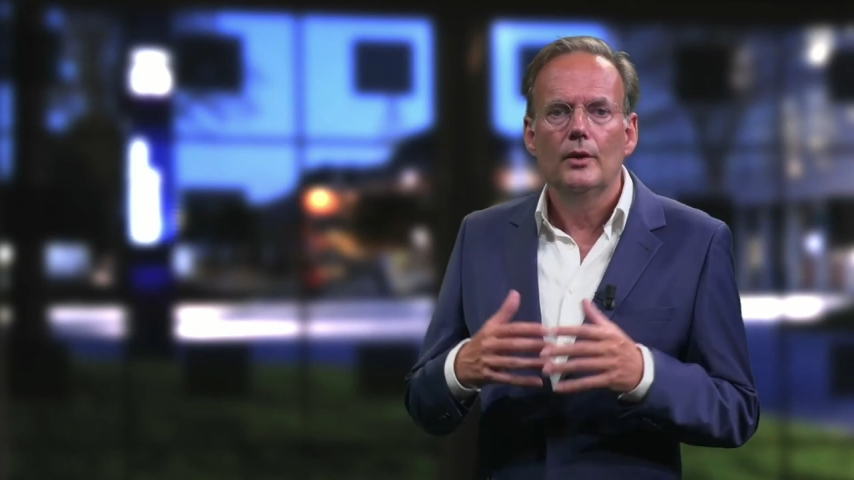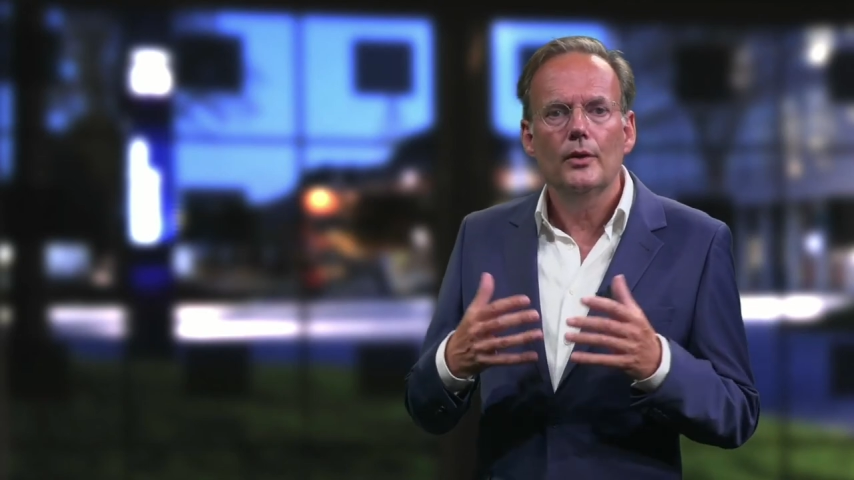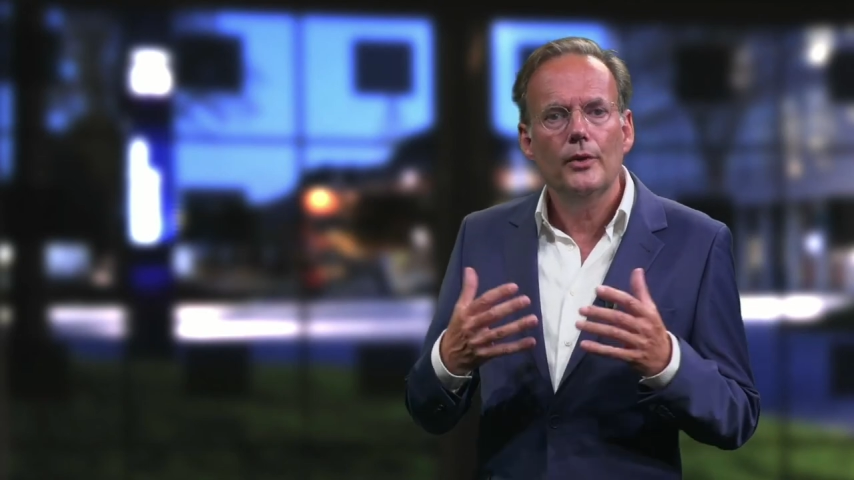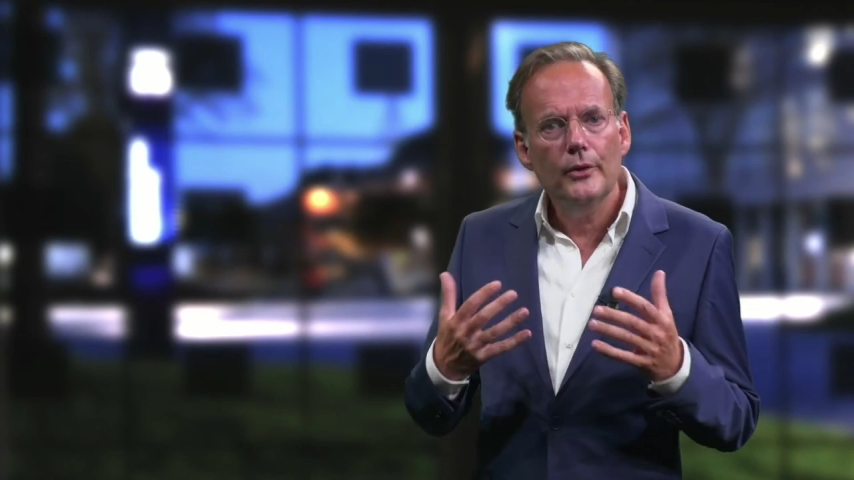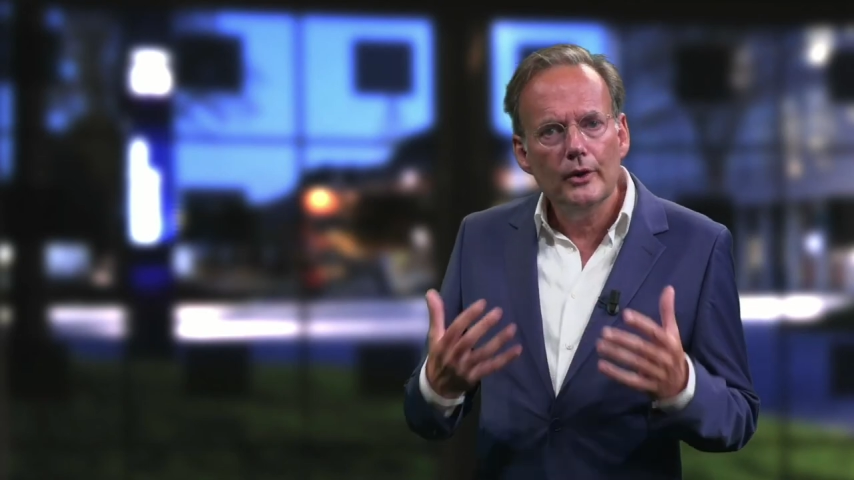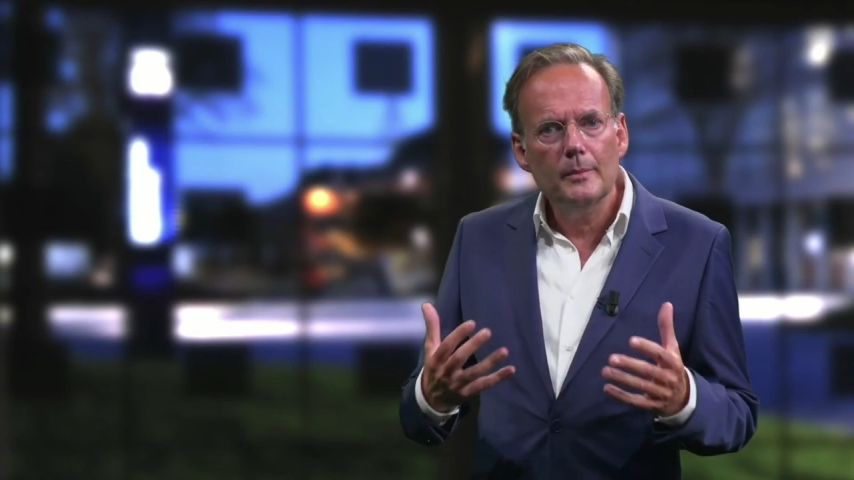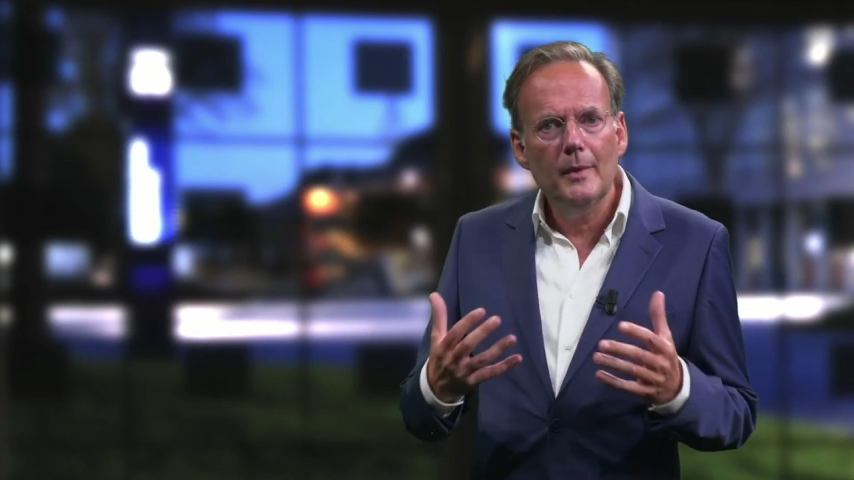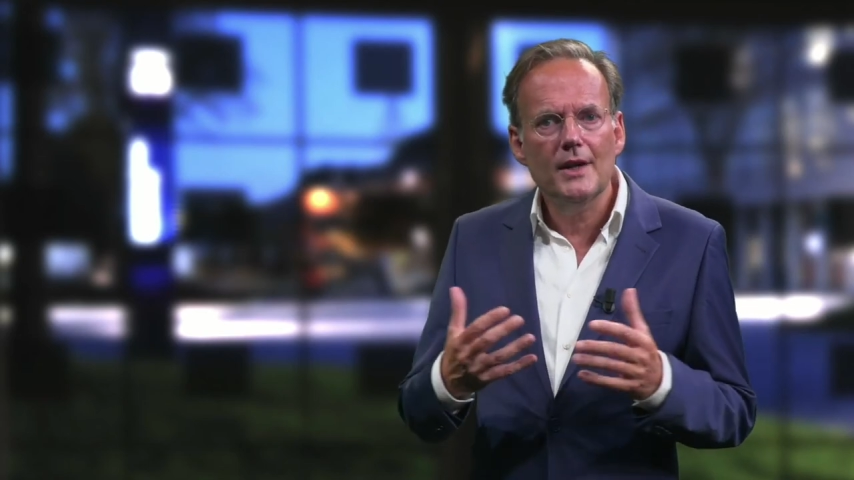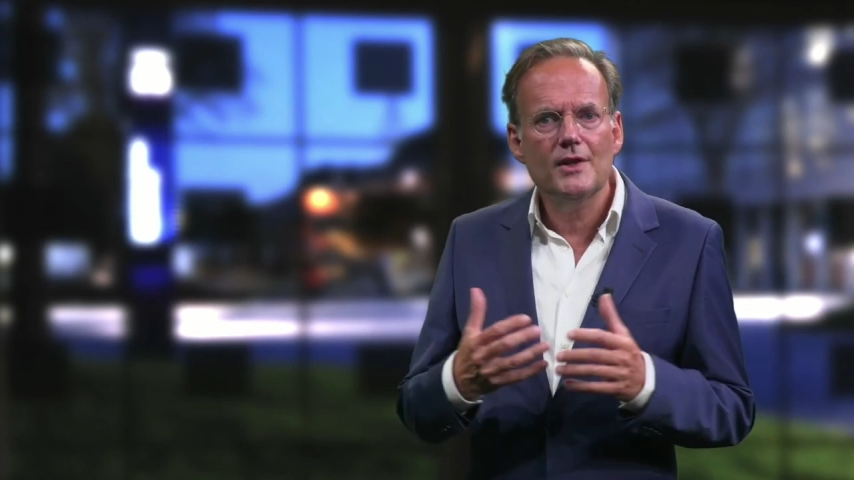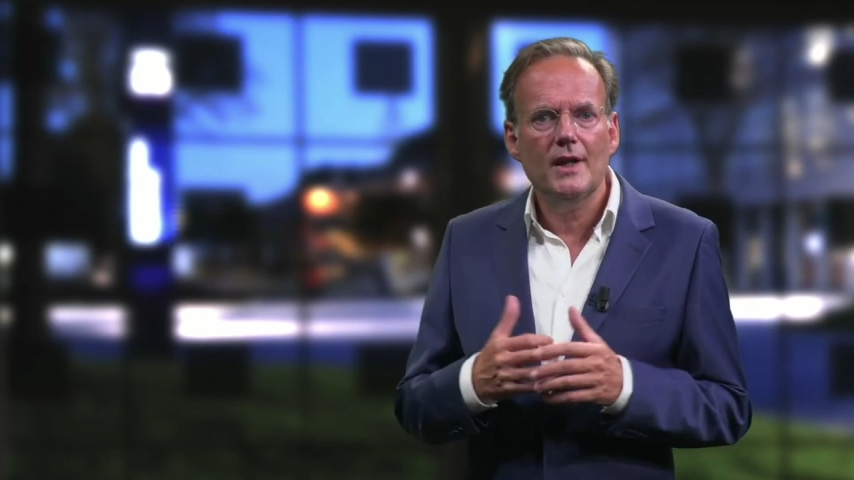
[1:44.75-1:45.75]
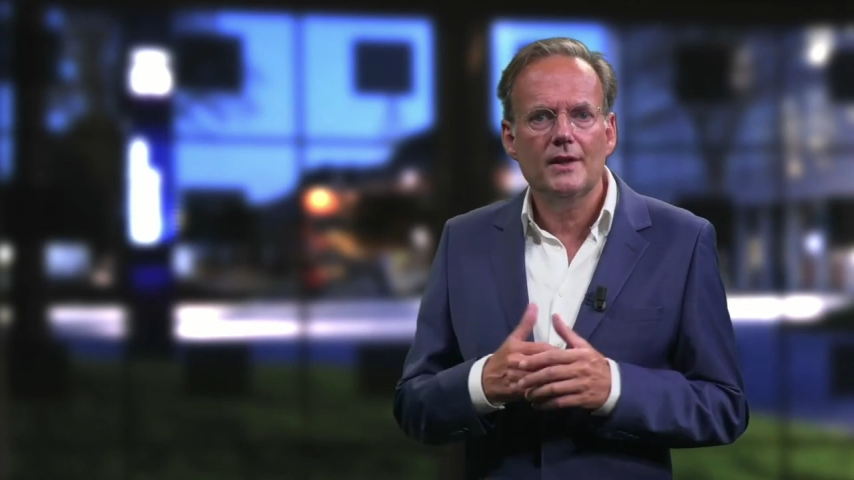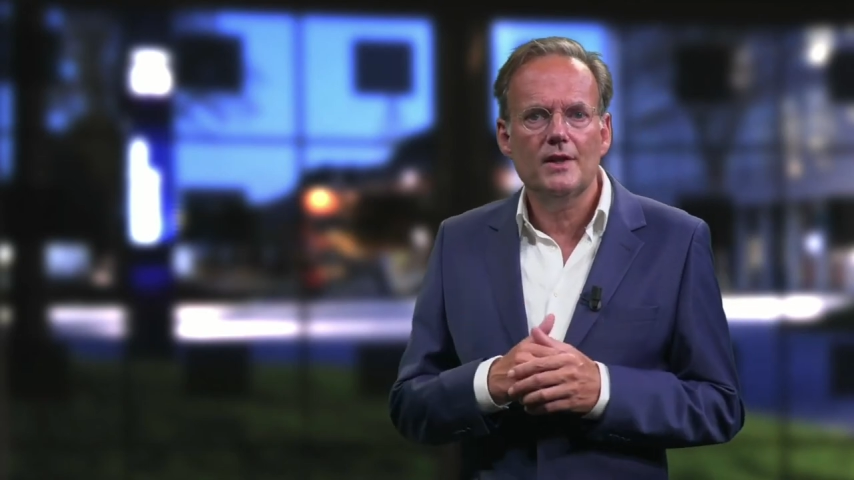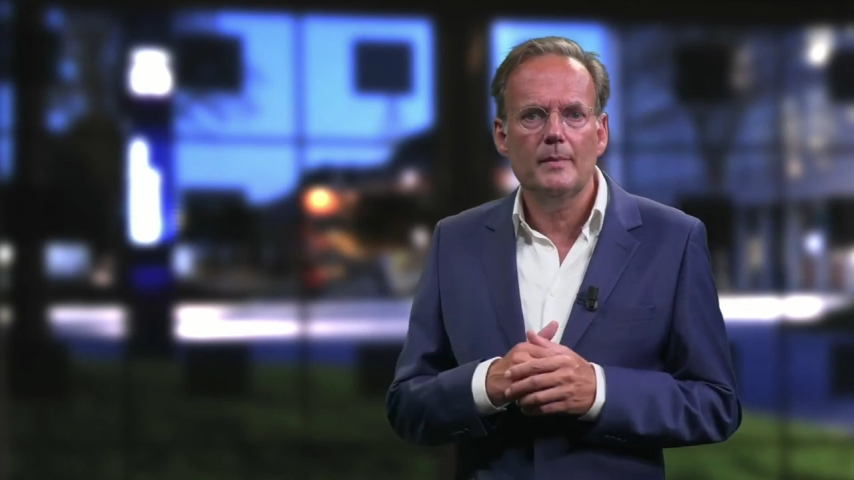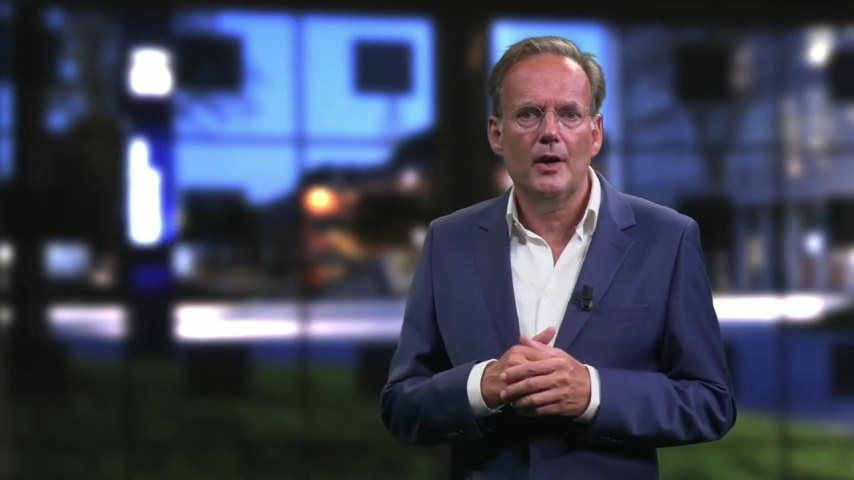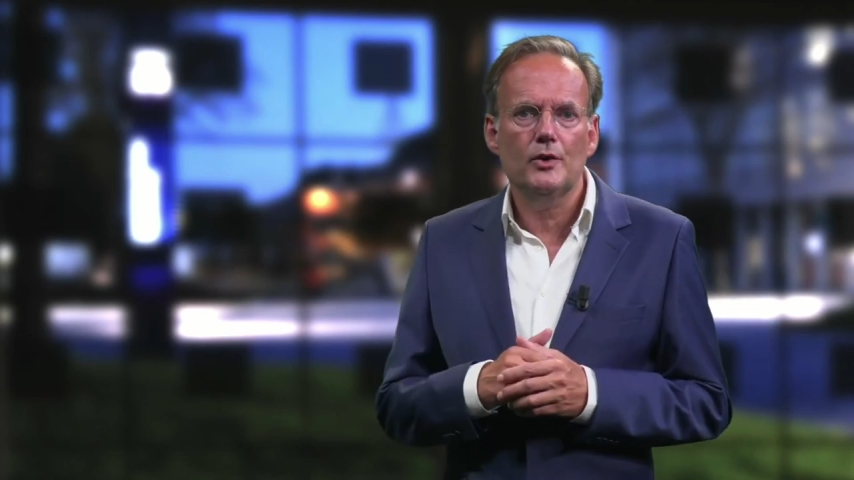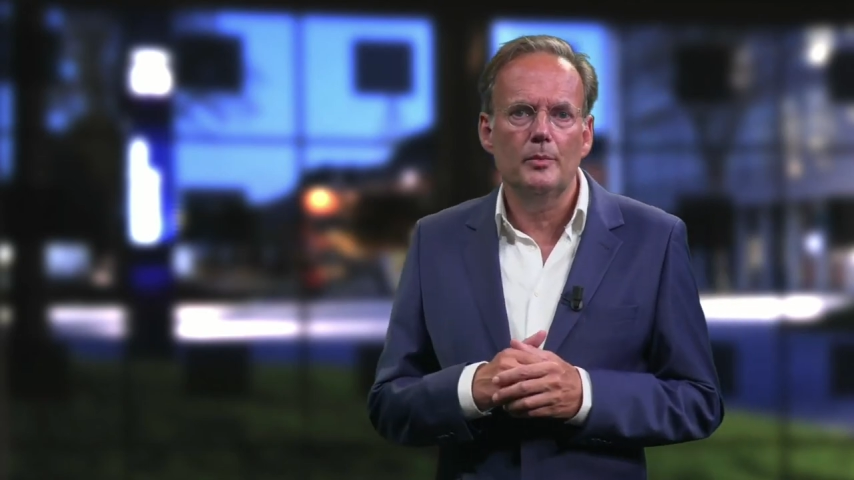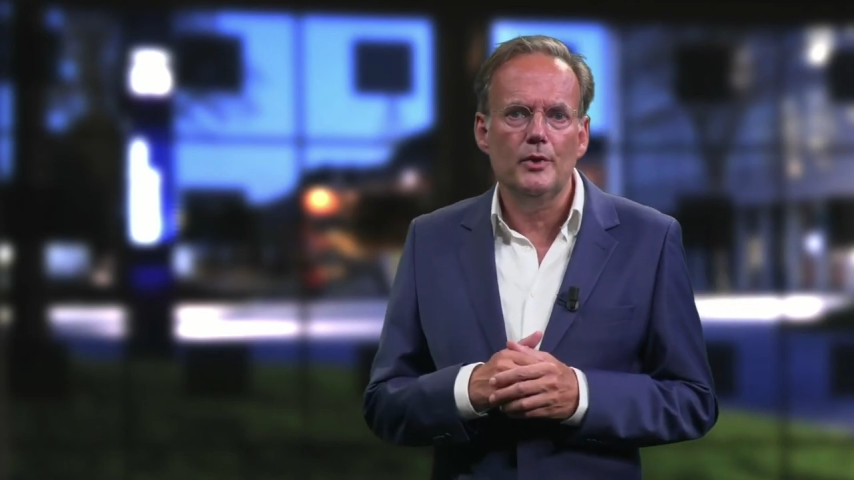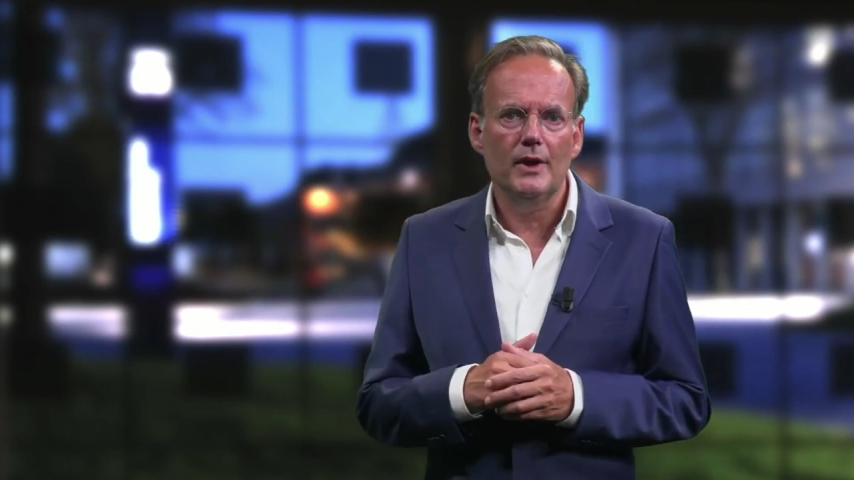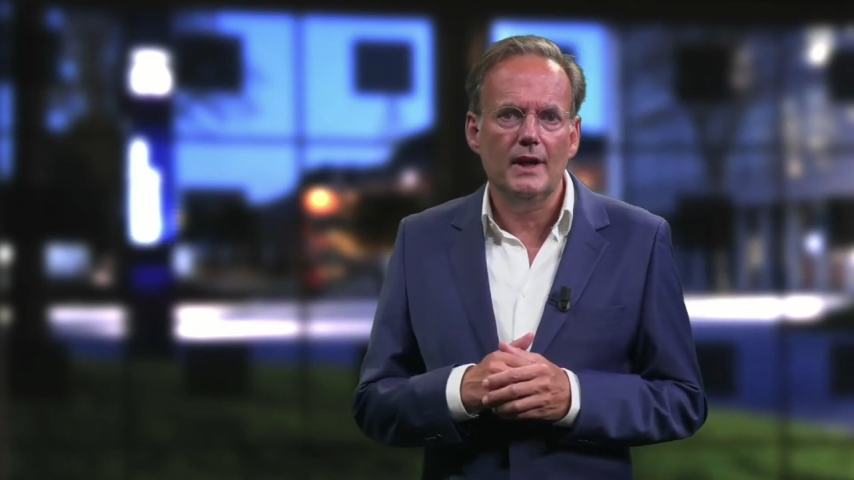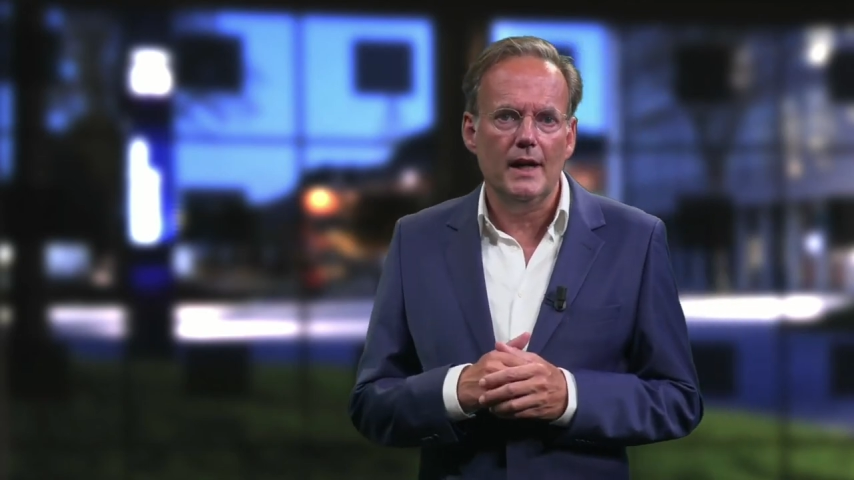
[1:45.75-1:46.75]
The third mindset is about
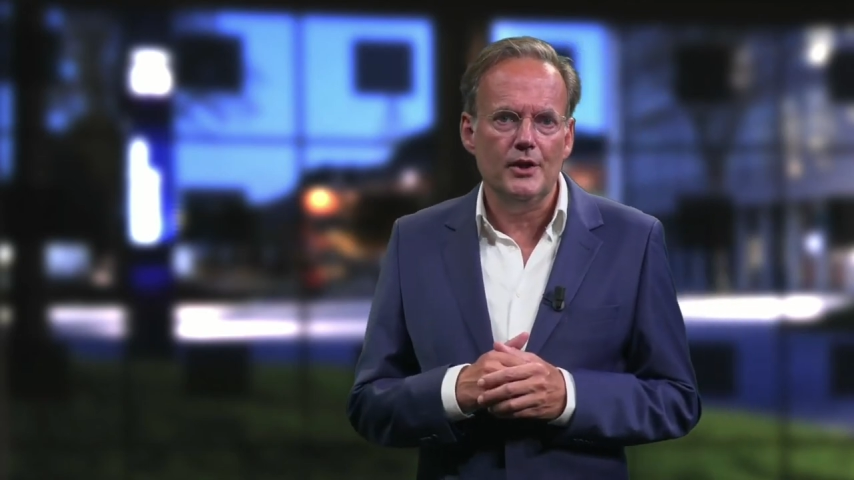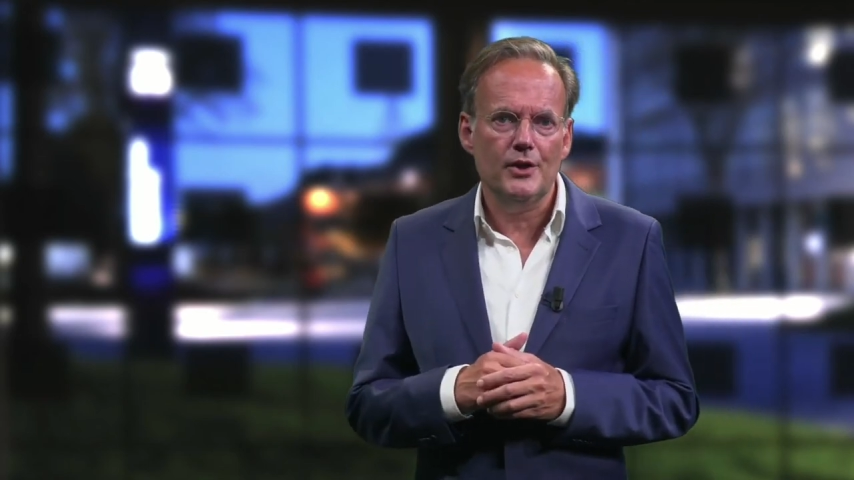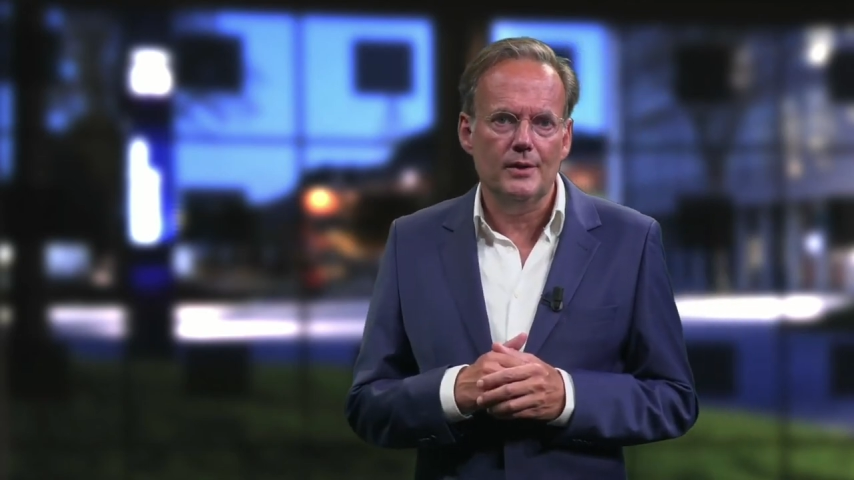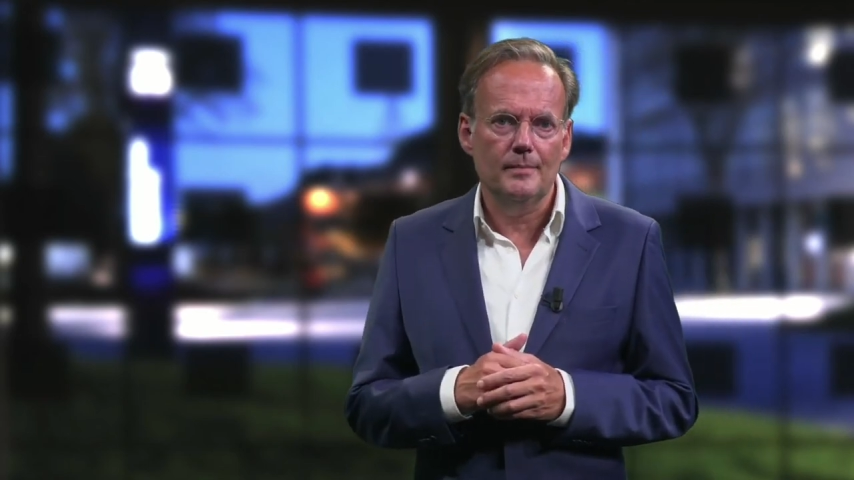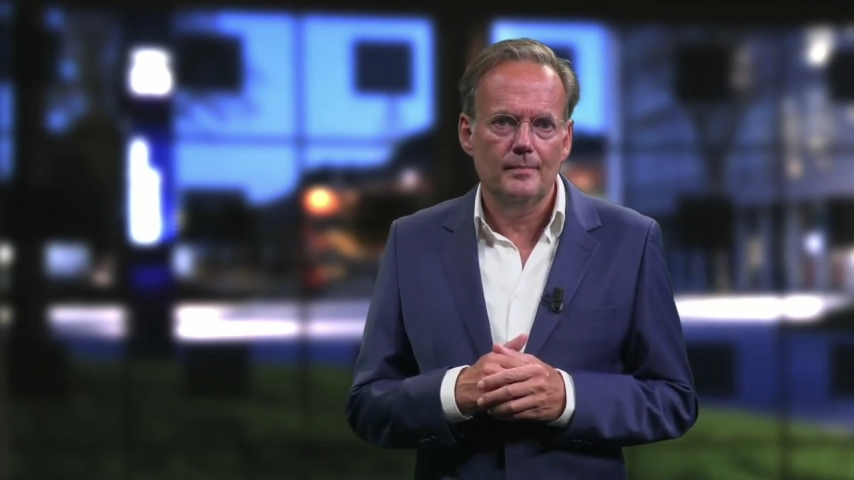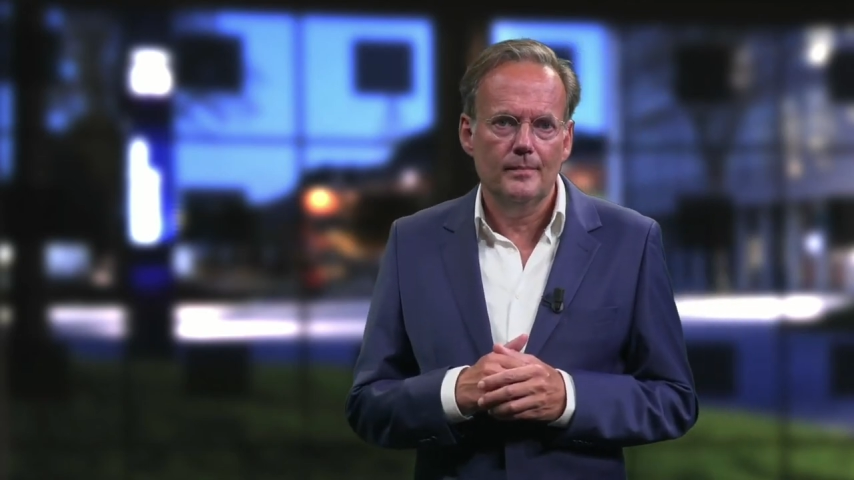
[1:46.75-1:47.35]
communication.